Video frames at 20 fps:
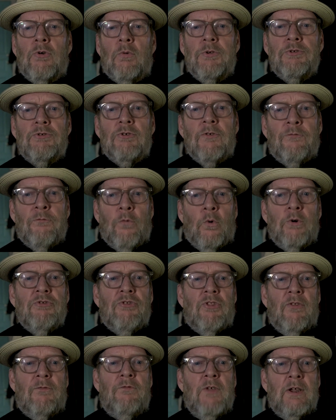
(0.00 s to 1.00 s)
was to force
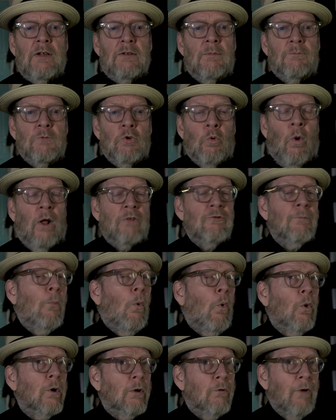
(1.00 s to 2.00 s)
the victim to watch
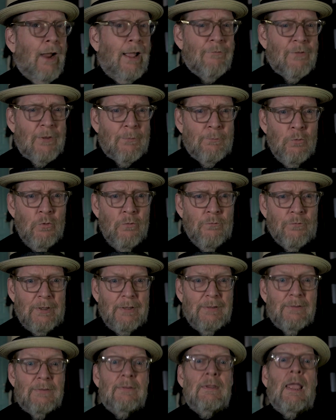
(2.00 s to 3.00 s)
pornographic
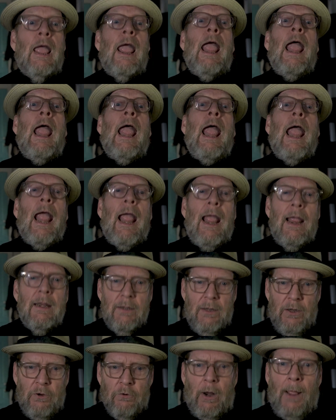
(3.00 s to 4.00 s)
movies.
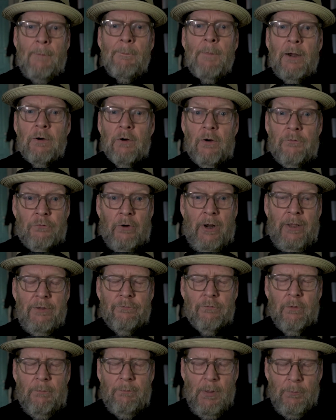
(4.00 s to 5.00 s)
And here I
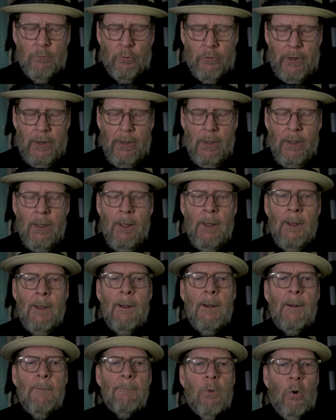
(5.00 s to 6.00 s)
paraphrase from memory,
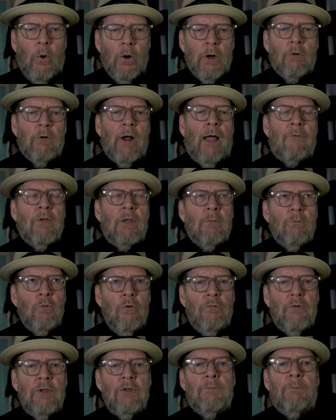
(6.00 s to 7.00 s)
pornographic
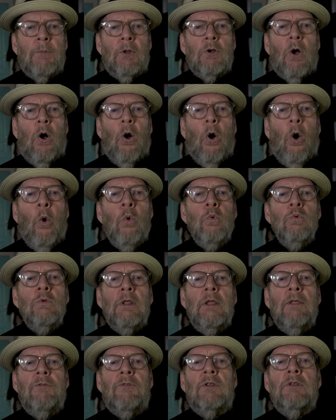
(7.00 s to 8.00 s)
movies, but
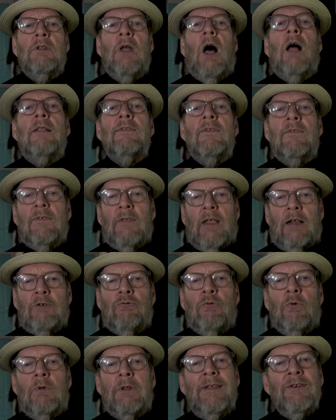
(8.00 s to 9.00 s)
only the
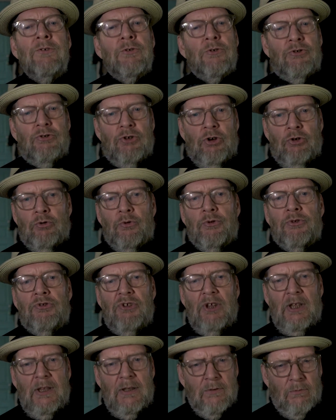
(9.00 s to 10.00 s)
non-sexual interstitial
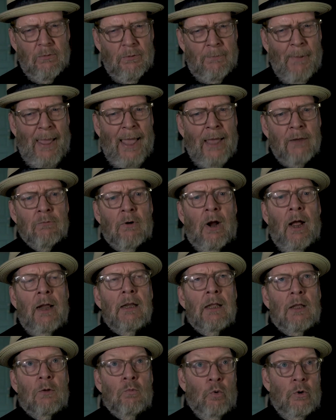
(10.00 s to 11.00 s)
scenes with bad
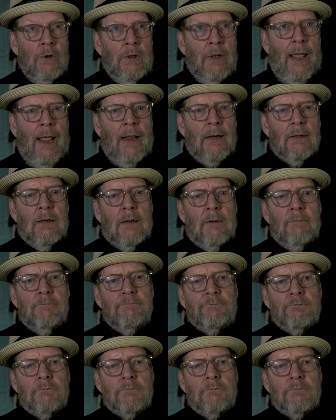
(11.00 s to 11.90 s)
writing and wooden acting.